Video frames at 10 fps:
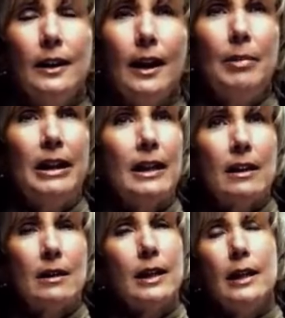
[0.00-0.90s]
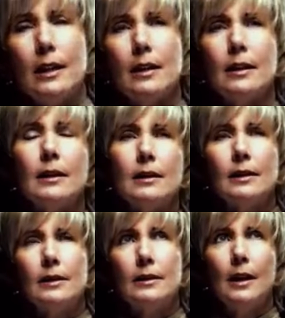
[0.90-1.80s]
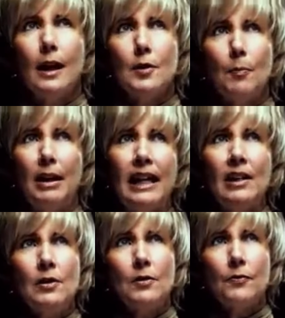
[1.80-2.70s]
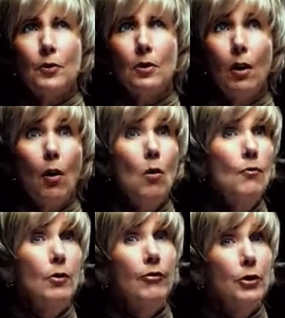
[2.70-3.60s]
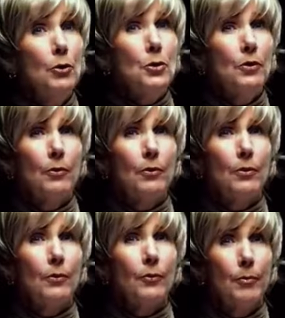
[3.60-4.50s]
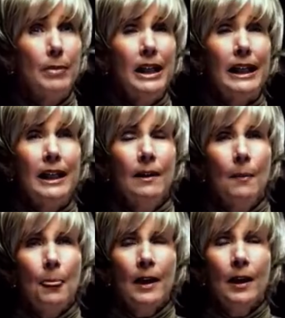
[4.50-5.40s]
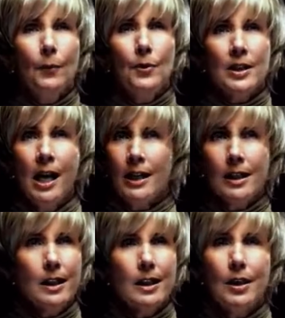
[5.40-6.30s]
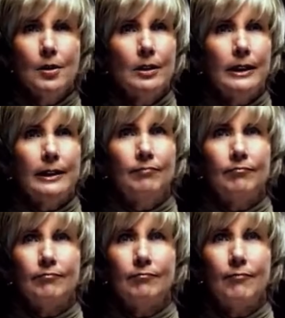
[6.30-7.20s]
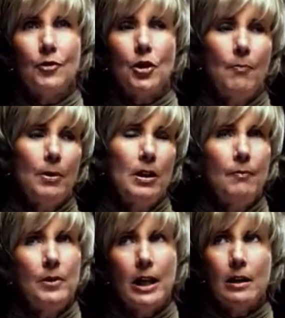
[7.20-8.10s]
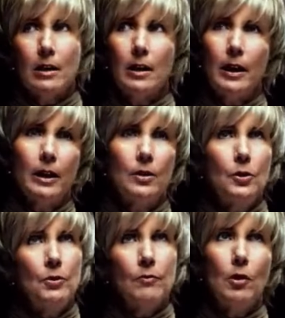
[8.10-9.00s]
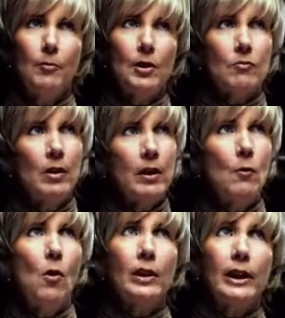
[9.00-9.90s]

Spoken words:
And I began to see that God's plans for a hopeful future for me was not necessarily jumping up, dancing, kicking, doing aerobics, running,